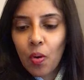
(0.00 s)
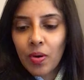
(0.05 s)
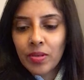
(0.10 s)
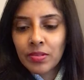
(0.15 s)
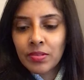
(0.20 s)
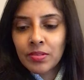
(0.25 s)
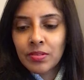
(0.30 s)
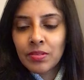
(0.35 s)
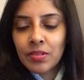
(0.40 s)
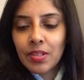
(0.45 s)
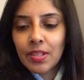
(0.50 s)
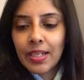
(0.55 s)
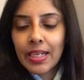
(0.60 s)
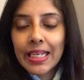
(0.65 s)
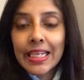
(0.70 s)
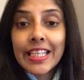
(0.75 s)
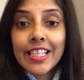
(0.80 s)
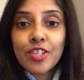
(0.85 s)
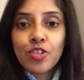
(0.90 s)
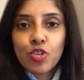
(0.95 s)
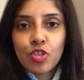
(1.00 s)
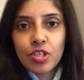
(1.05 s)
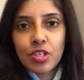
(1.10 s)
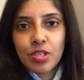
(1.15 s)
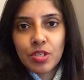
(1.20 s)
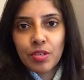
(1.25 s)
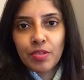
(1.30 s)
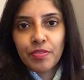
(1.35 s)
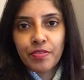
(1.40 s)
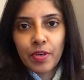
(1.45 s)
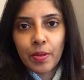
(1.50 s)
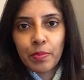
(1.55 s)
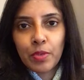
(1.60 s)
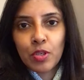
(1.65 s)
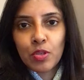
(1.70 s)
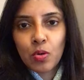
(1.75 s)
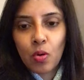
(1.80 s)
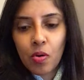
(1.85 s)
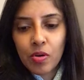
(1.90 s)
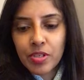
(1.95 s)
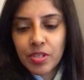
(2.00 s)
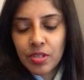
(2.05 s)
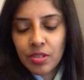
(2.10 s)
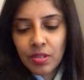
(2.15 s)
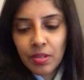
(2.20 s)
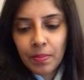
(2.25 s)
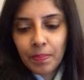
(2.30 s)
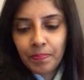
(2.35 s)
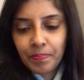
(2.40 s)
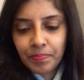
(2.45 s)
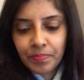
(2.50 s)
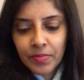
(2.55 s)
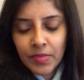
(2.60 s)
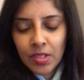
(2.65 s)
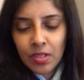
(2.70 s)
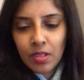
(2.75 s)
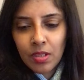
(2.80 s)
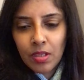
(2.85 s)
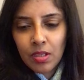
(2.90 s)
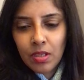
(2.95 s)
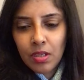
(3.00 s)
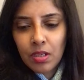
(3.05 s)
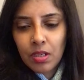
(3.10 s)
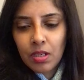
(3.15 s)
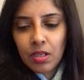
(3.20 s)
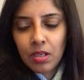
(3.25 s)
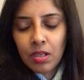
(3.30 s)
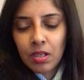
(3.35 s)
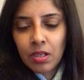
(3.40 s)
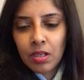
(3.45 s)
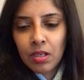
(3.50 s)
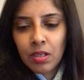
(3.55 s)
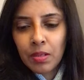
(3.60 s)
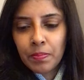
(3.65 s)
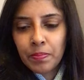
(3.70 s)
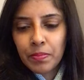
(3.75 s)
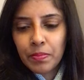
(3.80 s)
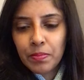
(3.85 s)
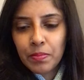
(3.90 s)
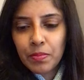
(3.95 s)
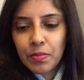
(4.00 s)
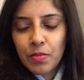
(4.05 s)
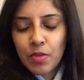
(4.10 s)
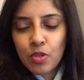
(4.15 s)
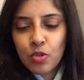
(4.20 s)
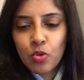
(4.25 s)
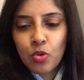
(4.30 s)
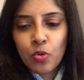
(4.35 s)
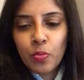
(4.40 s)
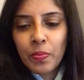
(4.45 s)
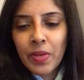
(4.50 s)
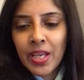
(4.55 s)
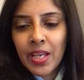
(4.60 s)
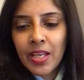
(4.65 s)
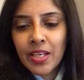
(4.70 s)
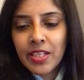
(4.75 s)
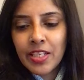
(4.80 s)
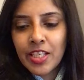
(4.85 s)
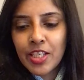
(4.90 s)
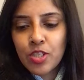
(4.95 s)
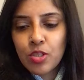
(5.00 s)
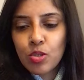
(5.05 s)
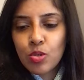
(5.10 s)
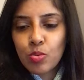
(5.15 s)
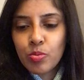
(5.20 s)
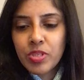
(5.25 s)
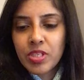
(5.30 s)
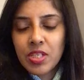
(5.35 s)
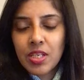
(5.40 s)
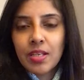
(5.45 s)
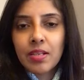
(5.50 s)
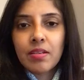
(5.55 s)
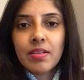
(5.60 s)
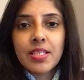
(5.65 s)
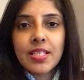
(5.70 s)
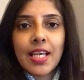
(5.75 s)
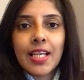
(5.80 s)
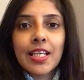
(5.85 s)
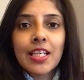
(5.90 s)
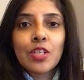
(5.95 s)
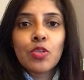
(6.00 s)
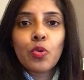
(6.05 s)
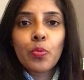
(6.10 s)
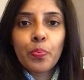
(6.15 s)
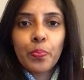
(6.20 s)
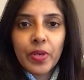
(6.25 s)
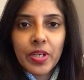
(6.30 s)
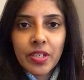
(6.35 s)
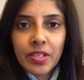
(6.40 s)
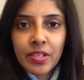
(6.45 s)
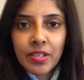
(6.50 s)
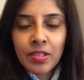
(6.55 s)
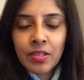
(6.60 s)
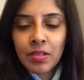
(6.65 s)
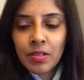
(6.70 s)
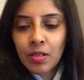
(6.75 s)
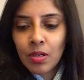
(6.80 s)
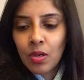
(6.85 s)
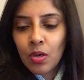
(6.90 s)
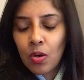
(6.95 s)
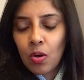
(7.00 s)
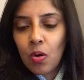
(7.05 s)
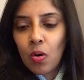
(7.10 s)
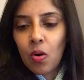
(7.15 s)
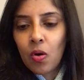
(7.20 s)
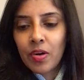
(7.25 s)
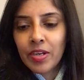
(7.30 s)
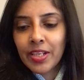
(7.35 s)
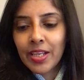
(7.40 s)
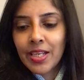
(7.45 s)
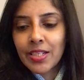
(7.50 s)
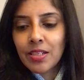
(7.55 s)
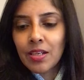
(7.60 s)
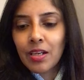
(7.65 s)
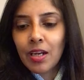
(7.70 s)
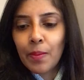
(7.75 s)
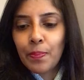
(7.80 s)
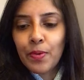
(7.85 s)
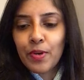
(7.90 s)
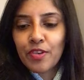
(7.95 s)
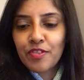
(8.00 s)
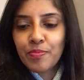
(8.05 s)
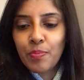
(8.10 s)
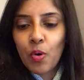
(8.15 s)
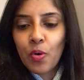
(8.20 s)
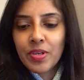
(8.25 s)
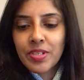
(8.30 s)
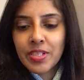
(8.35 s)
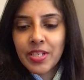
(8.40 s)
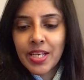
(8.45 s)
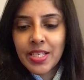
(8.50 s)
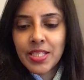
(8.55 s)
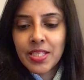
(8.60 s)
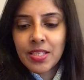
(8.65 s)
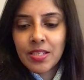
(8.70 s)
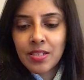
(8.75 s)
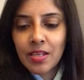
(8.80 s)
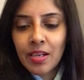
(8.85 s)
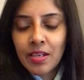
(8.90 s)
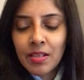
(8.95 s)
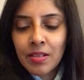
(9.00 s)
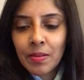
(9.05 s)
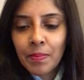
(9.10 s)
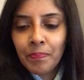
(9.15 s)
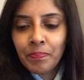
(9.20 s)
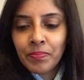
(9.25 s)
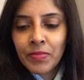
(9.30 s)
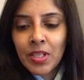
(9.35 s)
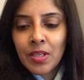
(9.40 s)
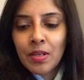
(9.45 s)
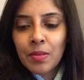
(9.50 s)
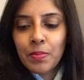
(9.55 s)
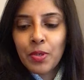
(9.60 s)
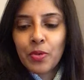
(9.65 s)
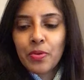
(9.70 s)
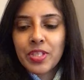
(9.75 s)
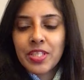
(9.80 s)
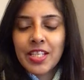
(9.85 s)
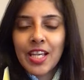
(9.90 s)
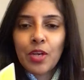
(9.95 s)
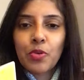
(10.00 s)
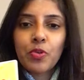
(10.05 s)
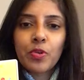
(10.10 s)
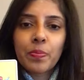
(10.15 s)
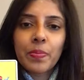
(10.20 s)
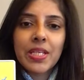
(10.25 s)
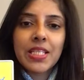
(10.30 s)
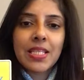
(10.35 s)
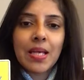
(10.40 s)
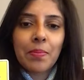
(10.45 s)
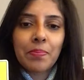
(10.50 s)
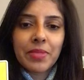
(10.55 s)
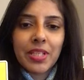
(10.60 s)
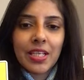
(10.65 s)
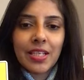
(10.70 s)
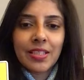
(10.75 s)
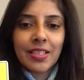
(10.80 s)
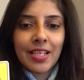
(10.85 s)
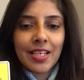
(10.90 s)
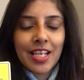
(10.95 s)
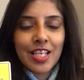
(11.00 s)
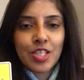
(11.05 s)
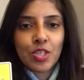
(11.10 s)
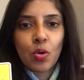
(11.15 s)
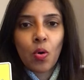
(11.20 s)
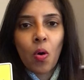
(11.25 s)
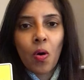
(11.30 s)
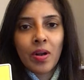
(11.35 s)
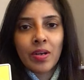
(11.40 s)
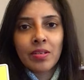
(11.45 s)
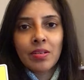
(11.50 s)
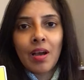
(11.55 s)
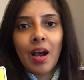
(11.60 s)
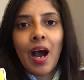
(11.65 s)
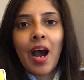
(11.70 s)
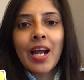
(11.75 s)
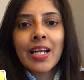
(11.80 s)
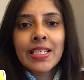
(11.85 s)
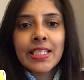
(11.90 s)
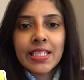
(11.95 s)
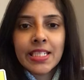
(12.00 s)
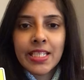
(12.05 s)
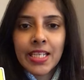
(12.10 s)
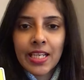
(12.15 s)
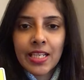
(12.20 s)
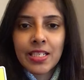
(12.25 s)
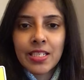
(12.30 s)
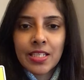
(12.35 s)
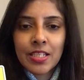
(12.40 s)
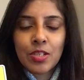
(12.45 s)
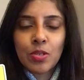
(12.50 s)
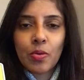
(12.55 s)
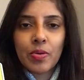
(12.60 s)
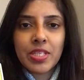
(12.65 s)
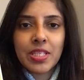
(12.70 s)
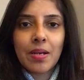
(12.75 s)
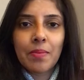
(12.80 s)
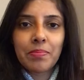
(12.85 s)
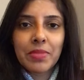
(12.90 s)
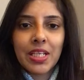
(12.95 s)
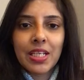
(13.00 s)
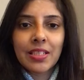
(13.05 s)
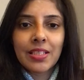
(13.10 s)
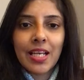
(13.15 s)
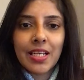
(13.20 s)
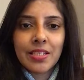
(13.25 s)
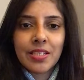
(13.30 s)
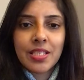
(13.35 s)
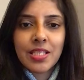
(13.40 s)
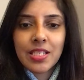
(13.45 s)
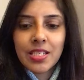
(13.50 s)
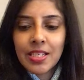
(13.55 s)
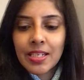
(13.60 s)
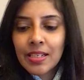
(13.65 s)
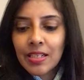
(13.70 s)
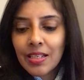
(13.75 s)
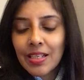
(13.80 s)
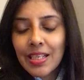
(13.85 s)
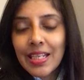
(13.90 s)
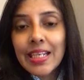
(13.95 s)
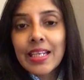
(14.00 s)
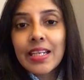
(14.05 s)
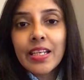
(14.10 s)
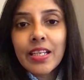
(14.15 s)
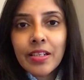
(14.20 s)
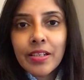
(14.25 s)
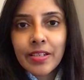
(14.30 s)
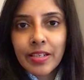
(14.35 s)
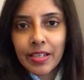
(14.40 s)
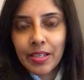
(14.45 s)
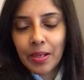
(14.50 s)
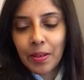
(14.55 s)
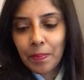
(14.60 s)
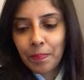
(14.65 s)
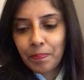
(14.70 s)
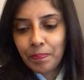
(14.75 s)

gotten a clean sheet from your doctor, um, you may need to seek a second opinion or get a couple of more tests done because there could be something that has gone undetected or something that is still lingering.